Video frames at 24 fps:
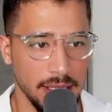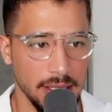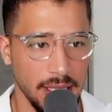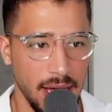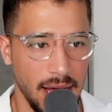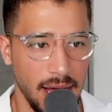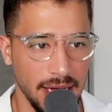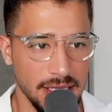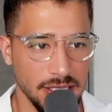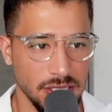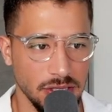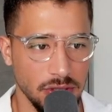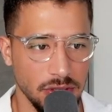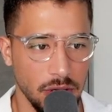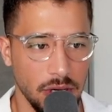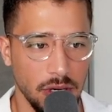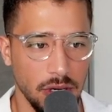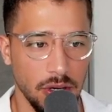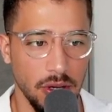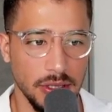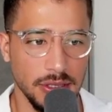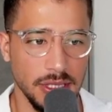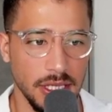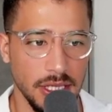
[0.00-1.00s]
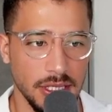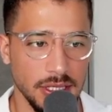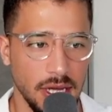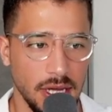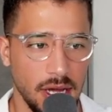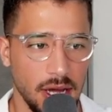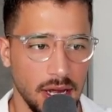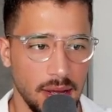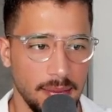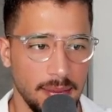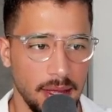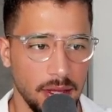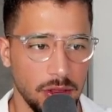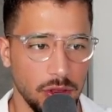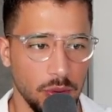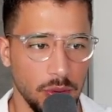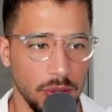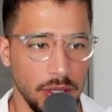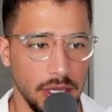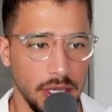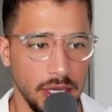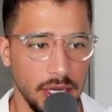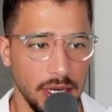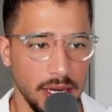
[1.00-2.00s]
I started on TikTok about
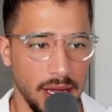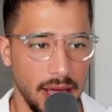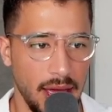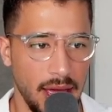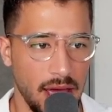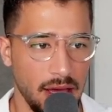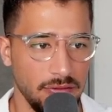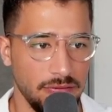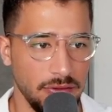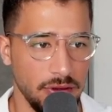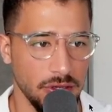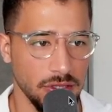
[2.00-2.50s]
3.5 years